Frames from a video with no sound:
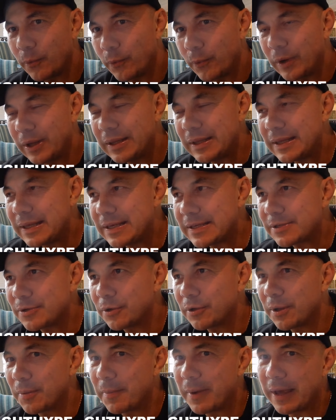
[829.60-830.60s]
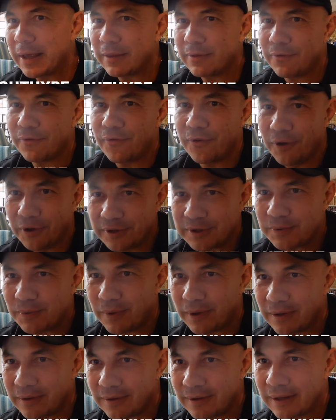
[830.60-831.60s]
when he's gonna make first
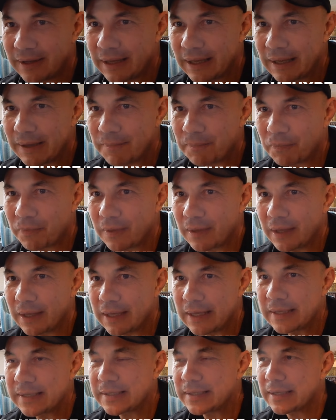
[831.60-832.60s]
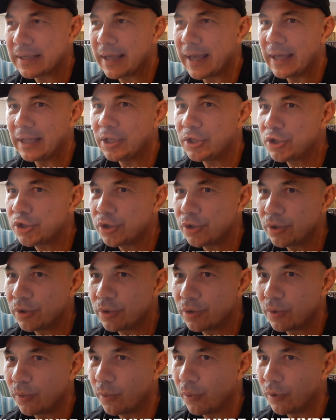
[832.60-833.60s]
one yeah his attitude
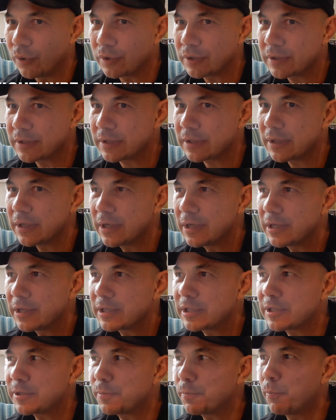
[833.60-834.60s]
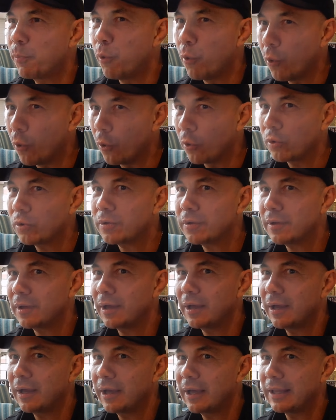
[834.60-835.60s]
towards sport
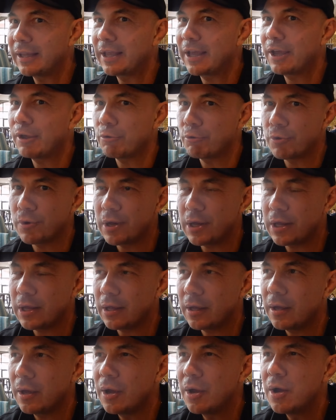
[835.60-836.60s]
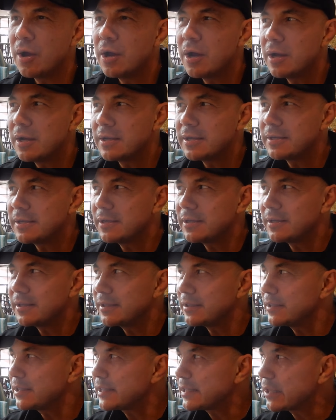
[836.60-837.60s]
and career
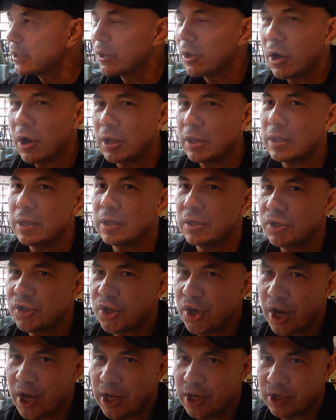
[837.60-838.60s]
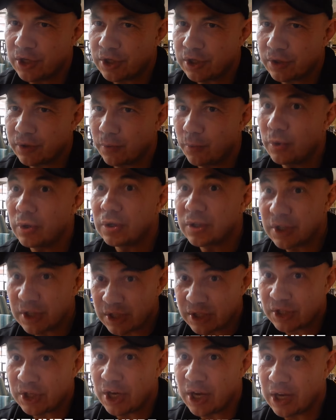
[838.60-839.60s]
slightly change, will
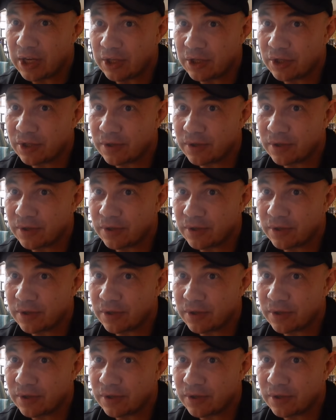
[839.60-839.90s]
change.